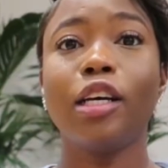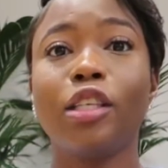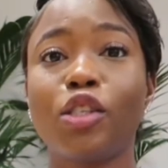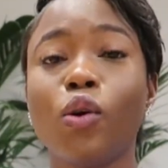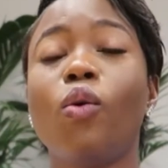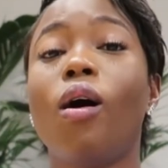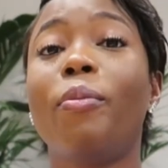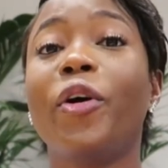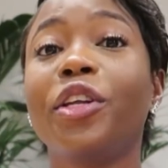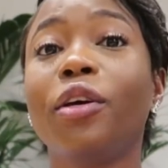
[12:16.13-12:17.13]
So
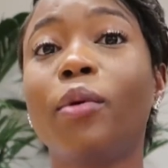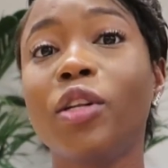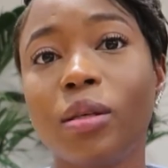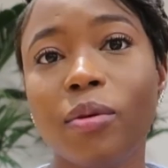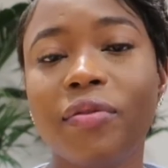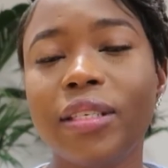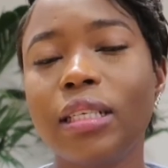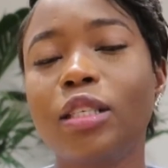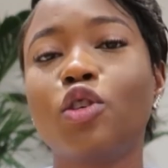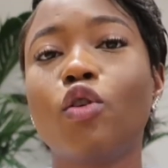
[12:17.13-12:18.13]
upon your multiple
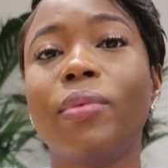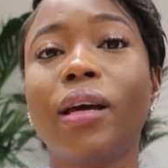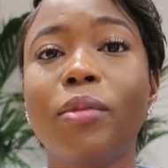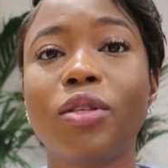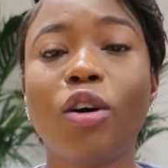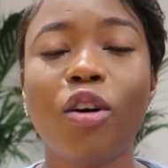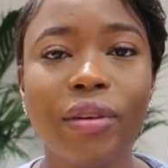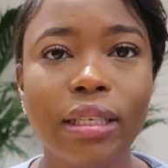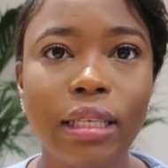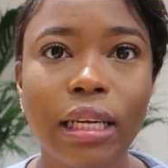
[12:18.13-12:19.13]
visits, you will be able to
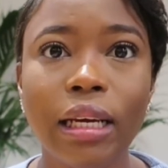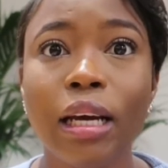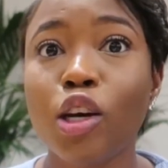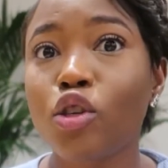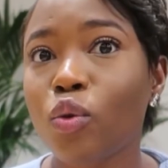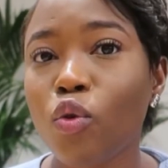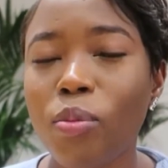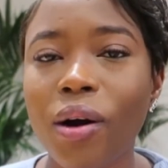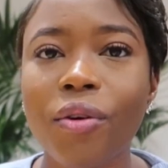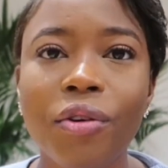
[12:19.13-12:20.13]
obviously scoop
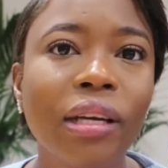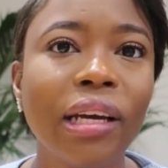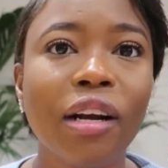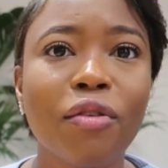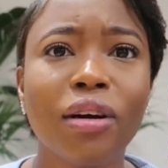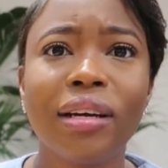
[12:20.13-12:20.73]
around the area.